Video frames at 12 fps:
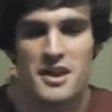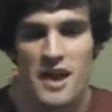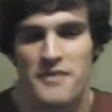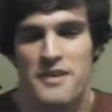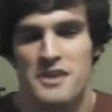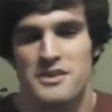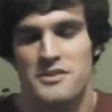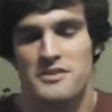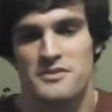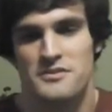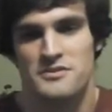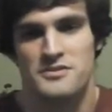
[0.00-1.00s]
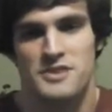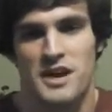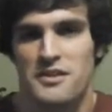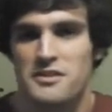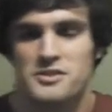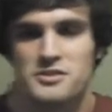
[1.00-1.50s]
and then
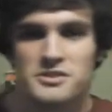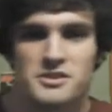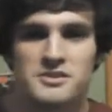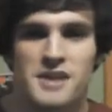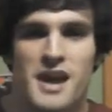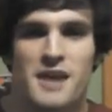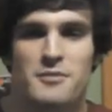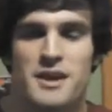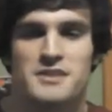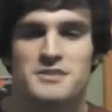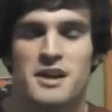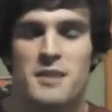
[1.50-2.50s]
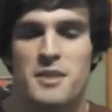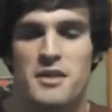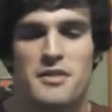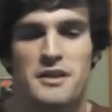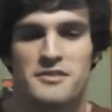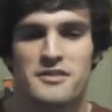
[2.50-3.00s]
Jonathan Joestar's dad wakes up and
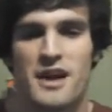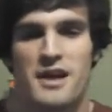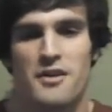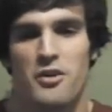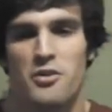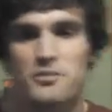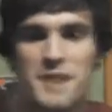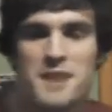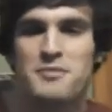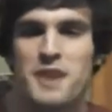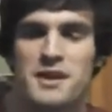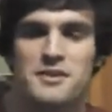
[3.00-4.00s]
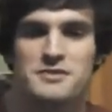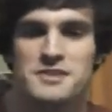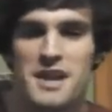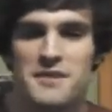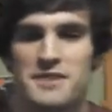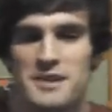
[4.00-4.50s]
thinks that Old Man Brando
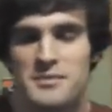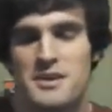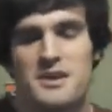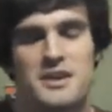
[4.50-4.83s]
saved him.